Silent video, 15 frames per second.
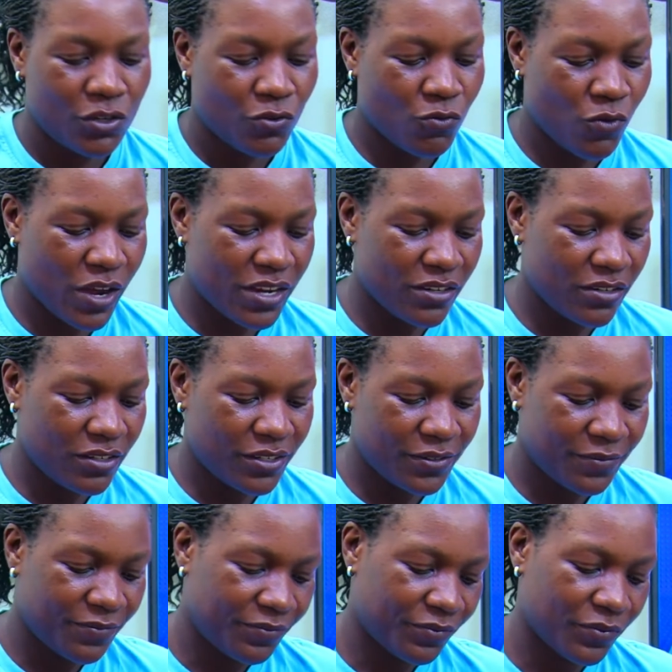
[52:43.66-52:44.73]
one,
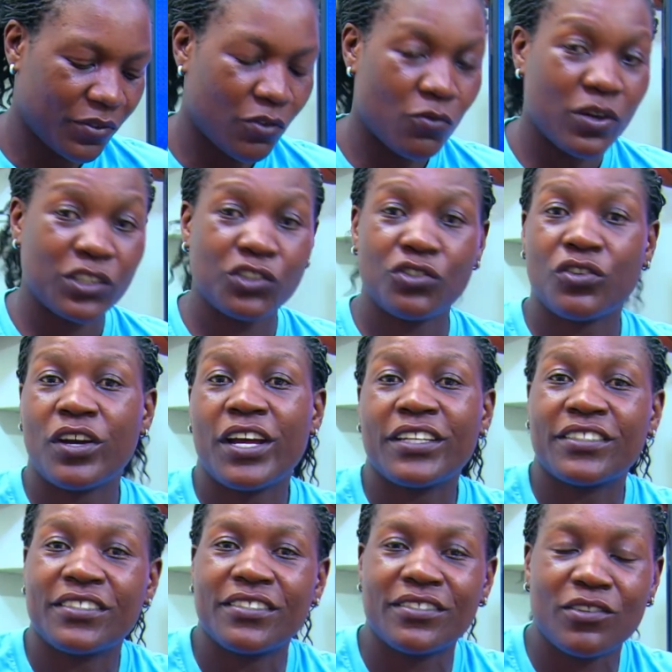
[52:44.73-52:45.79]
wash your
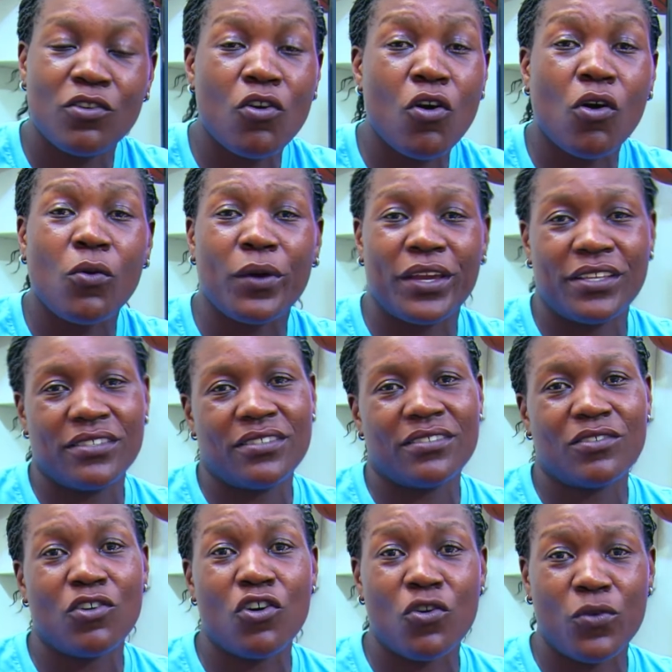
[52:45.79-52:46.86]
hands always,
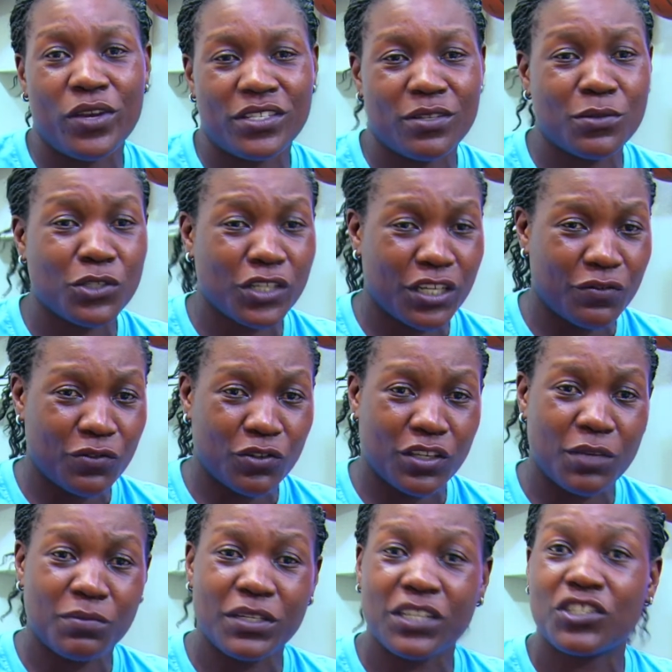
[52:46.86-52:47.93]
especially if you
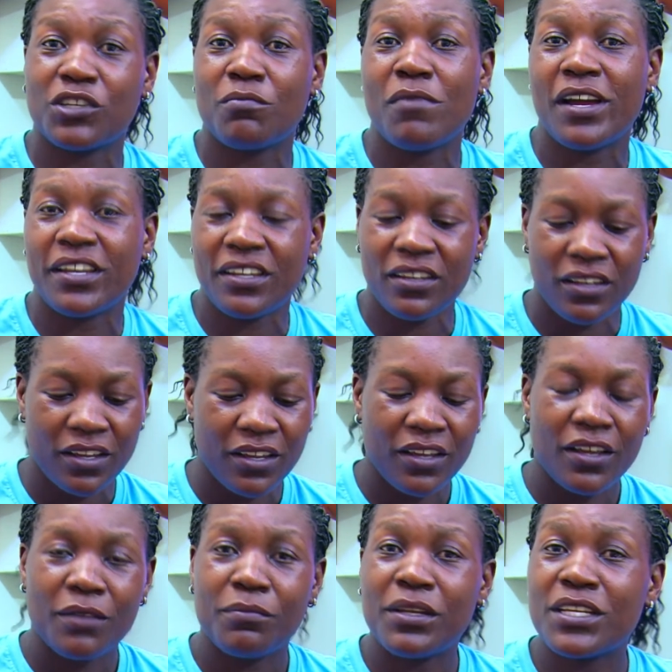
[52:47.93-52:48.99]
keep touching money.
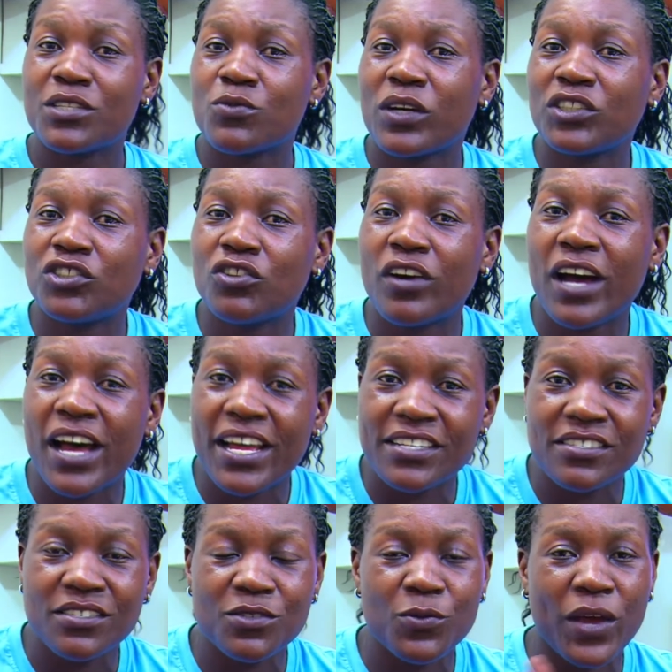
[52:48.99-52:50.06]
Please wash your
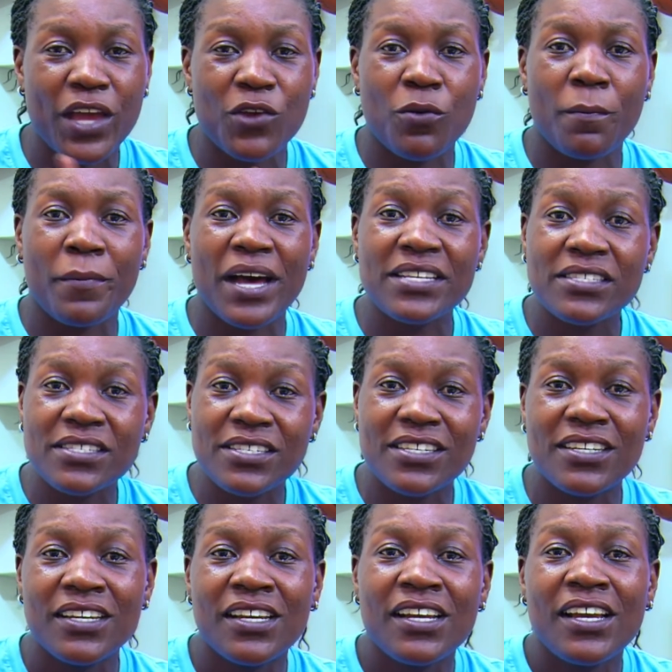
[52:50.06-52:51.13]
hands, wear your mask,
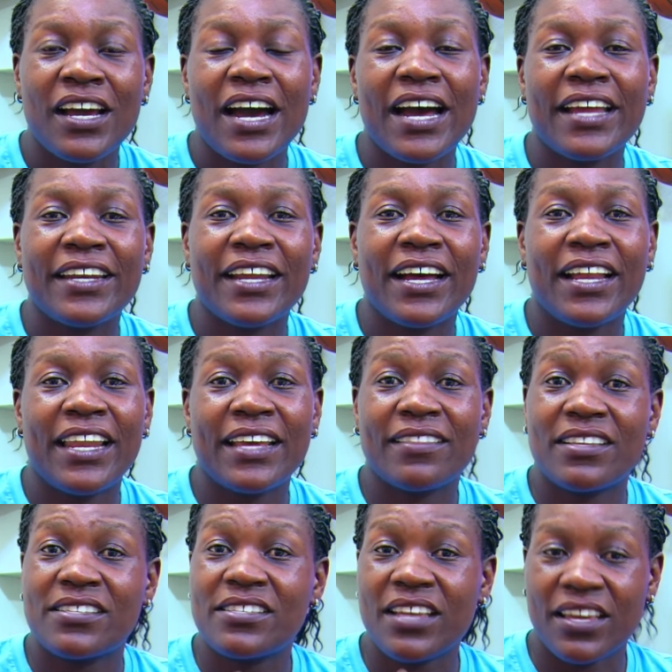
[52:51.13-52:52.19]
and like
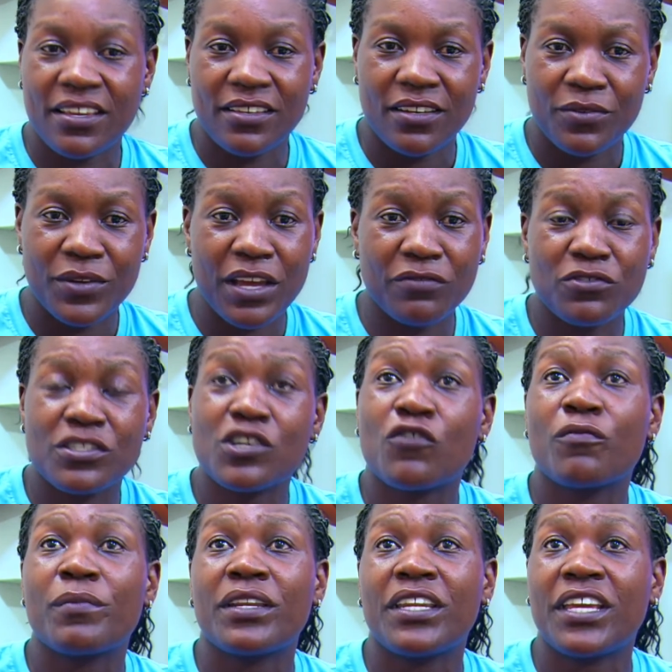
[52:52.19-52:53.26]
they say, we have to
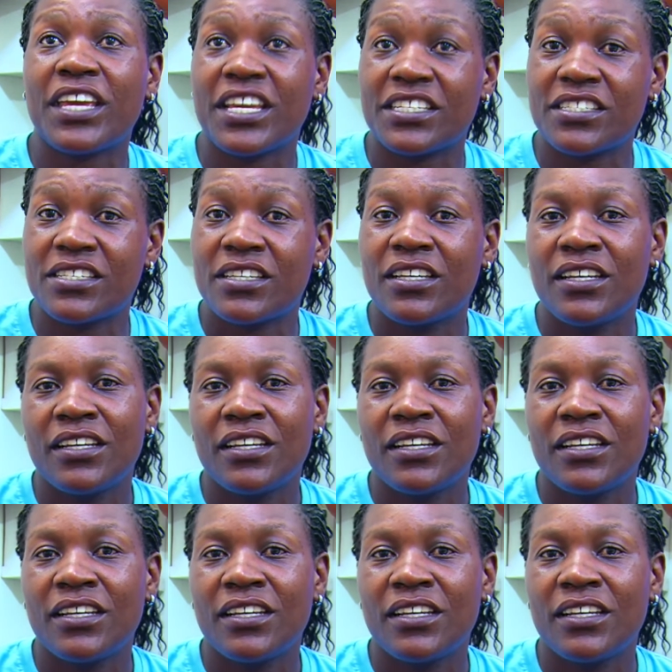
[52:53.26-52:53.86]
self-medicate.